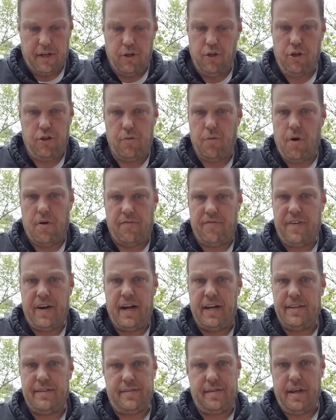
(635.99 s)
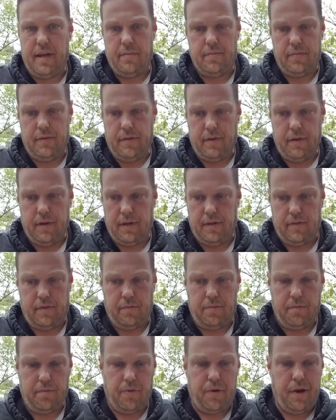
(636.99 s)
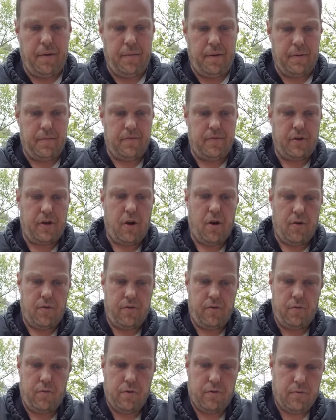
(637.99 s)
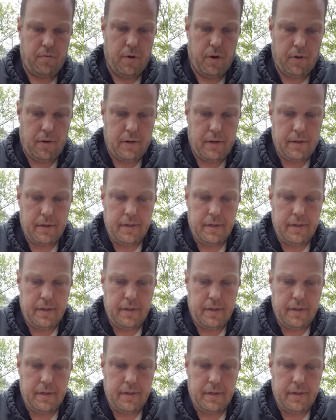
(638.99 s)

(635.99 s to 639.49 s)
You won't find stems in these premium cigars that we're smoking.